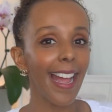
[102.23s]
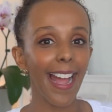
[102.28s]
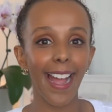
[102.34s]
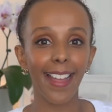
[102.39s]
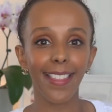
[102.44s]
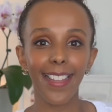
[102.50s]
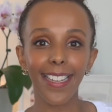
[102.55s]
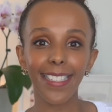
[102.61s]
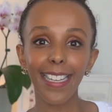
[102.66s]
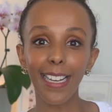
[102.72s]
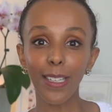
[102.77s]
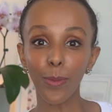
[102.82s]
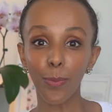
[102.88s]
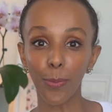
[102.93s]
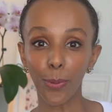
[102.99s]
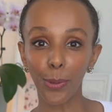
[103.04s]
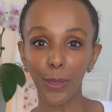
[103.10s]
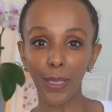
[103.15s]
and this has
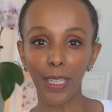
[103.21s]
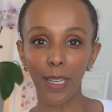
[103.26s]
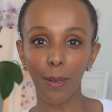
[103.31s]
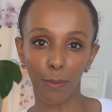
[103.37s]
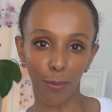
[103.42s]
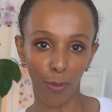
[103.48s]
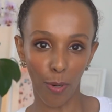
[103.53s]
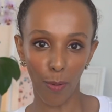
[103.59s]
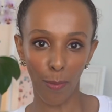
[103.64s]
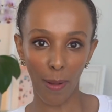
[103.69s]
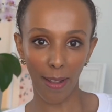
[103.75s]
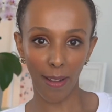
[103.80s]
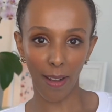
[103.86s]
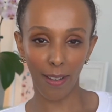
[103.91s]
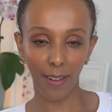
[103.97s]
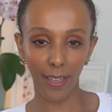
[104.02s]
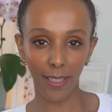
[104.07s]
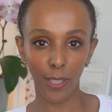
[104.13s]
pre and
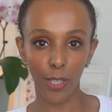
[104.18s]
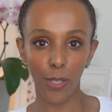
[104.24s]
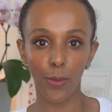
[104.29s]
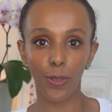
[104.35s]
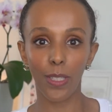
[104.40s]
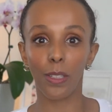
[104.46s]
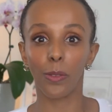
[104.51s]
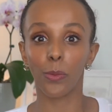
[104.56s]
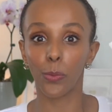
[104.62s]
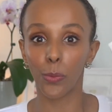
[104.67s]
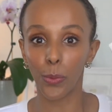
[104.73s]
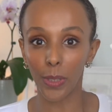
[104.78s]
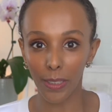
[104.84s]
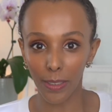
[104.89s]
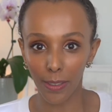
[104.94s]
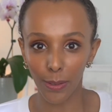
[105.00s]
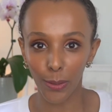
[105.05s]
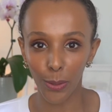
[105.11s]
probiotics using
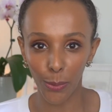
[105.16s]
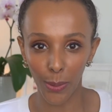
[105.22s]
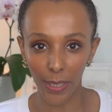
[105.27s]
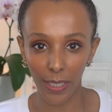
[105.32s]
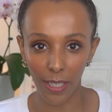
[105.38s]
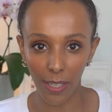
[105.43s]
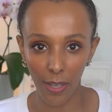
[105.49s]
real Greek